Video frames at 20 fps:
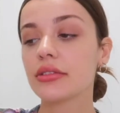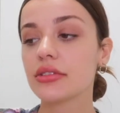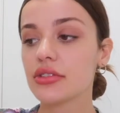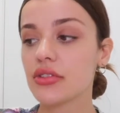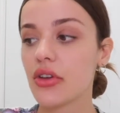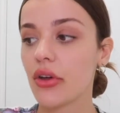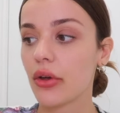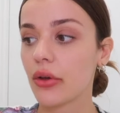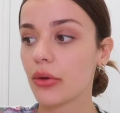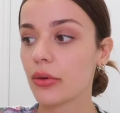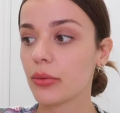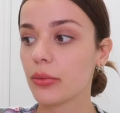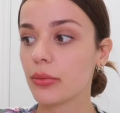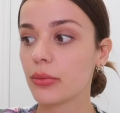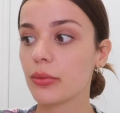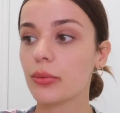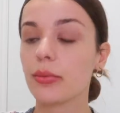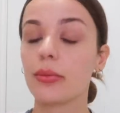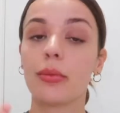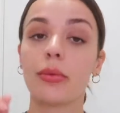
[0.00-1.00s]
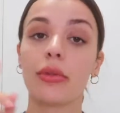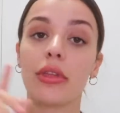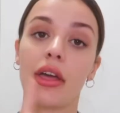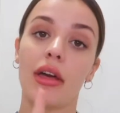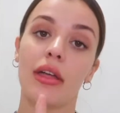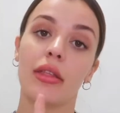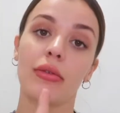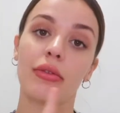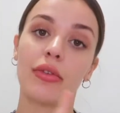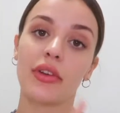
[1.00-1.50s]
So
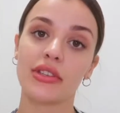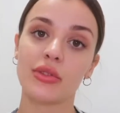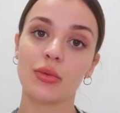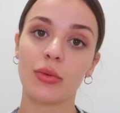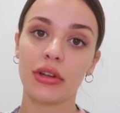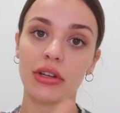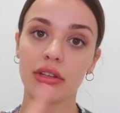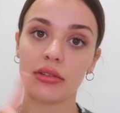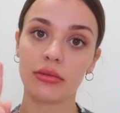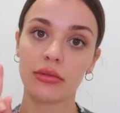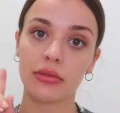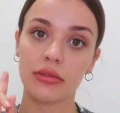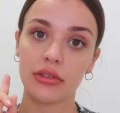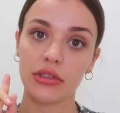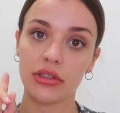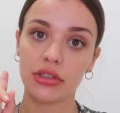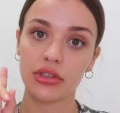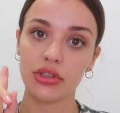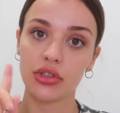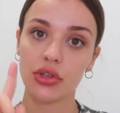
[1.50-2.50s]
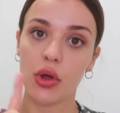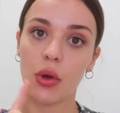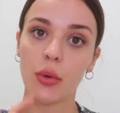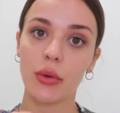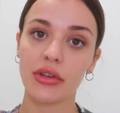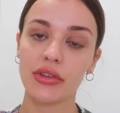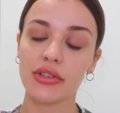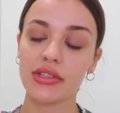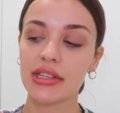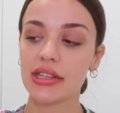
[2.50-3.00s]
yeah, the first one,
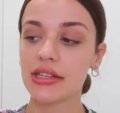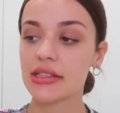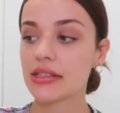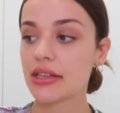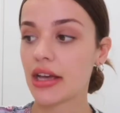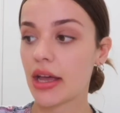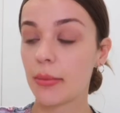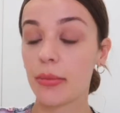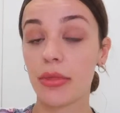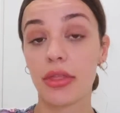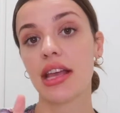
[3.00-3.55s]
knowing your skin type.